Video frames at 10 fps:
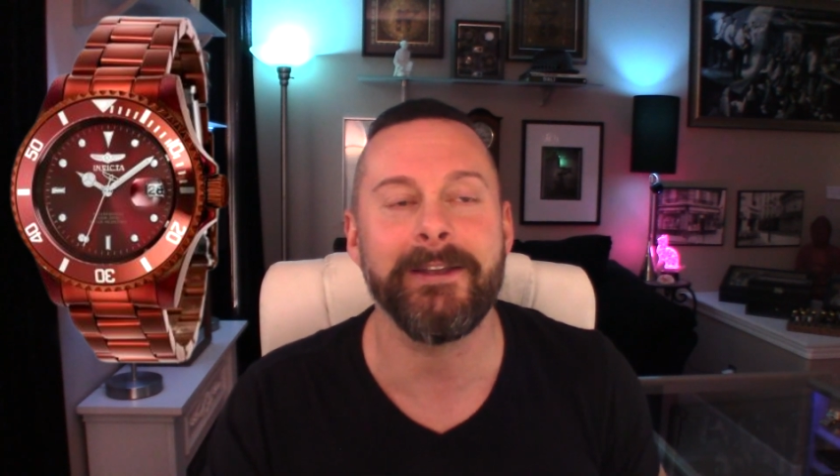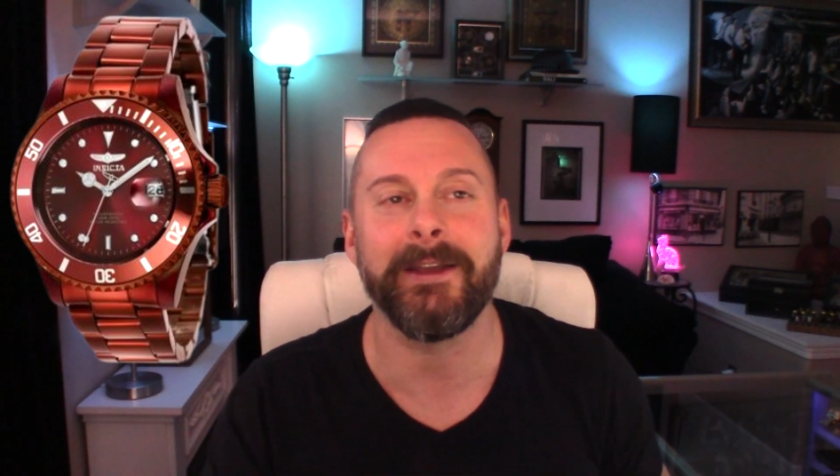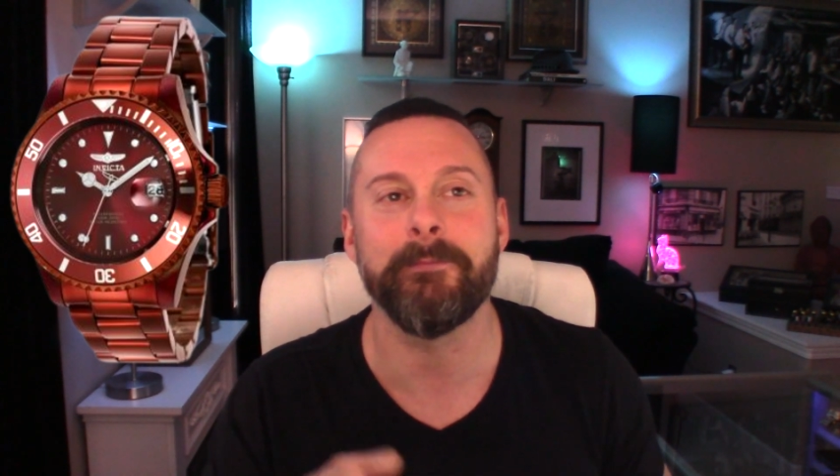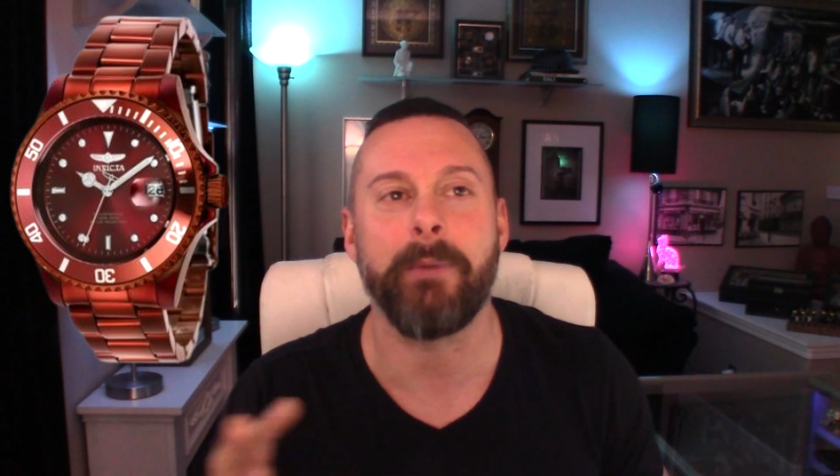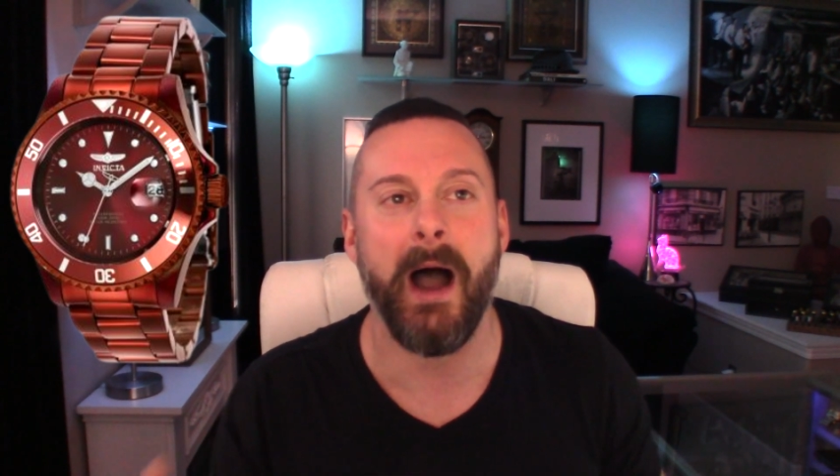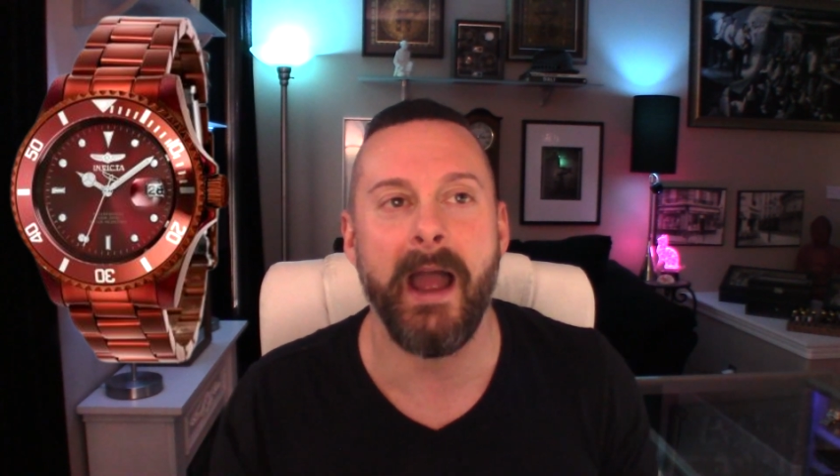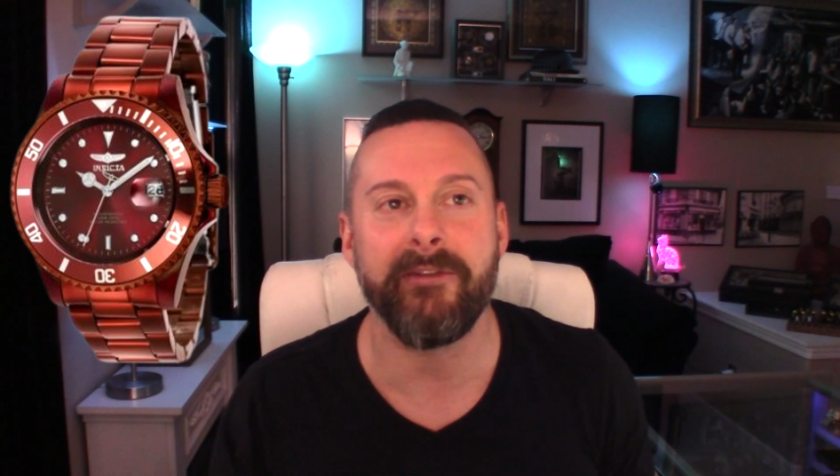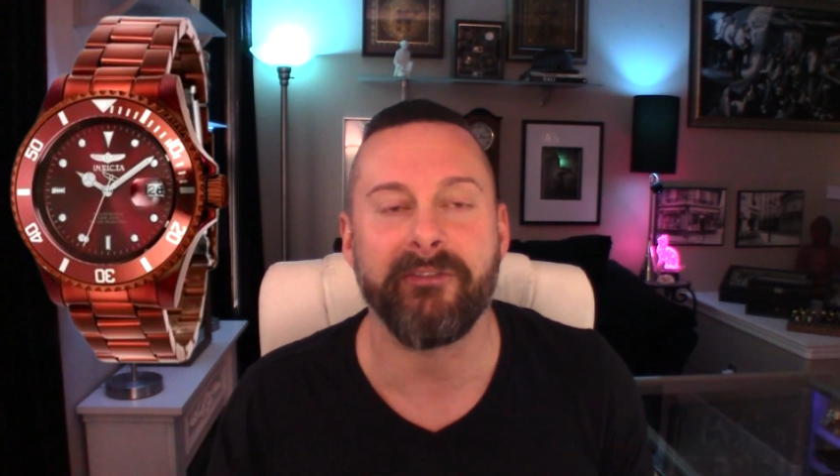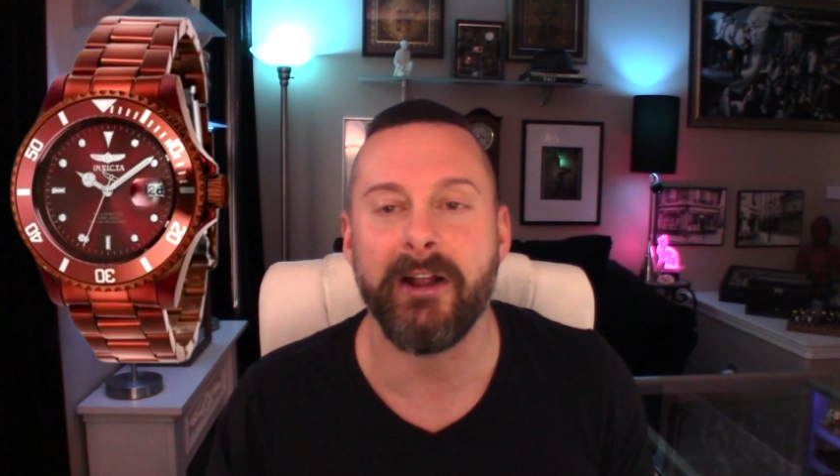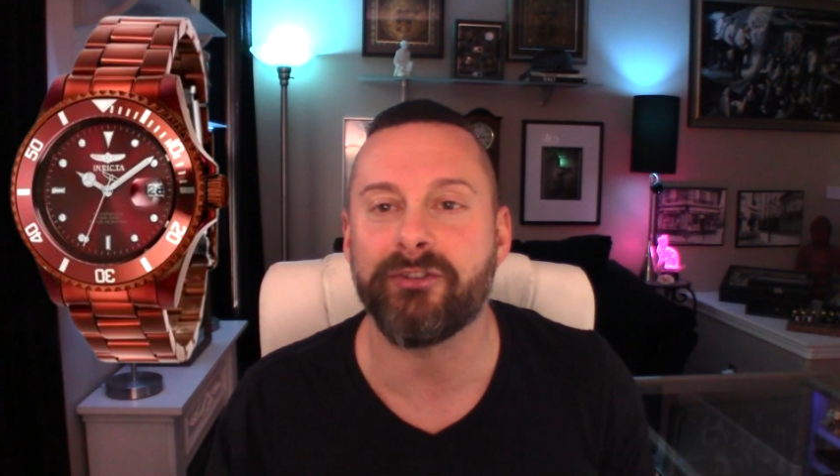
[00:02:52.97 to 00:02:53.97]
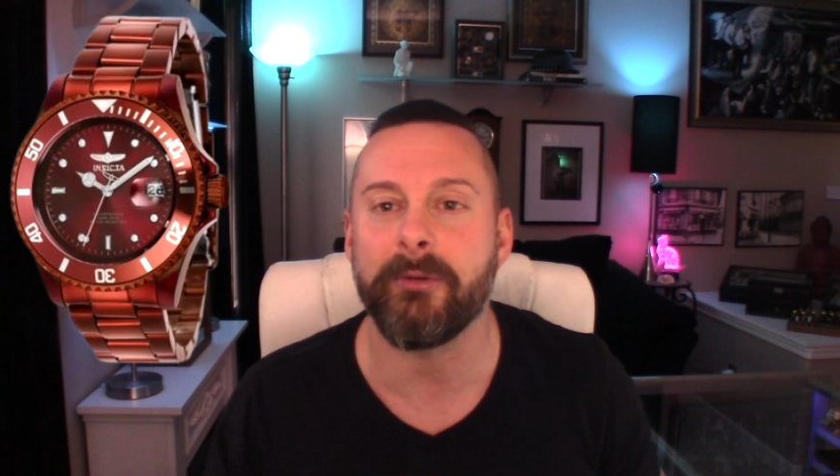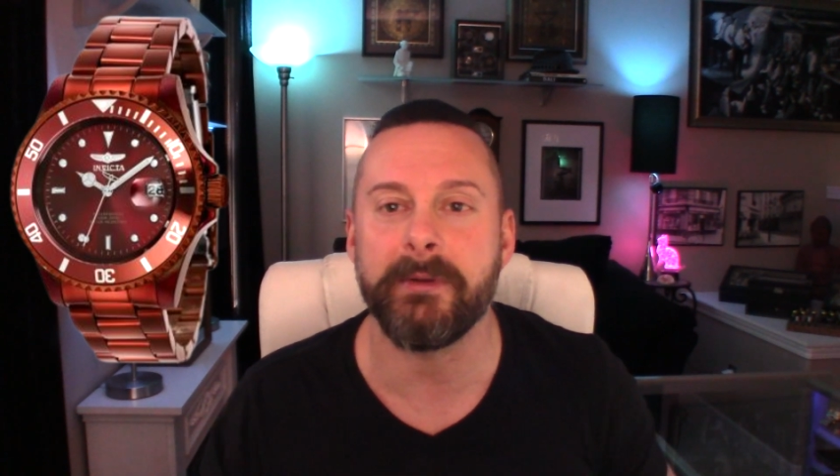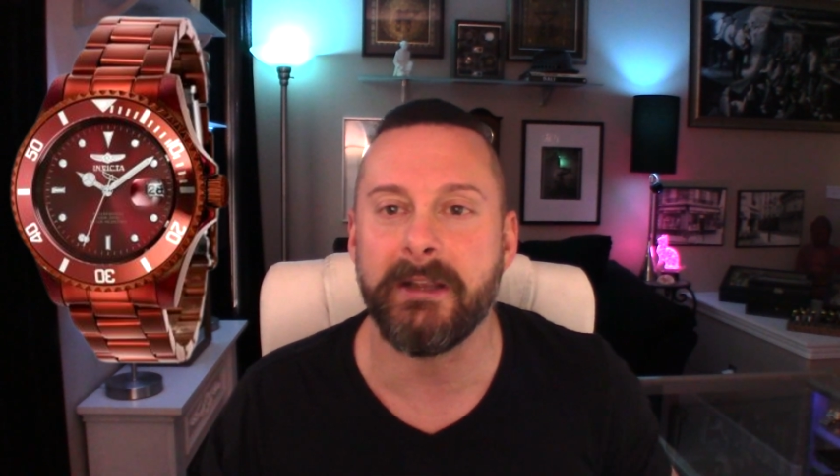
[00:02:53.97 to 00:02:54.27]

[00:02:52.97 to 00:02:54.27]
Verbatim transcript: you can buy friendship and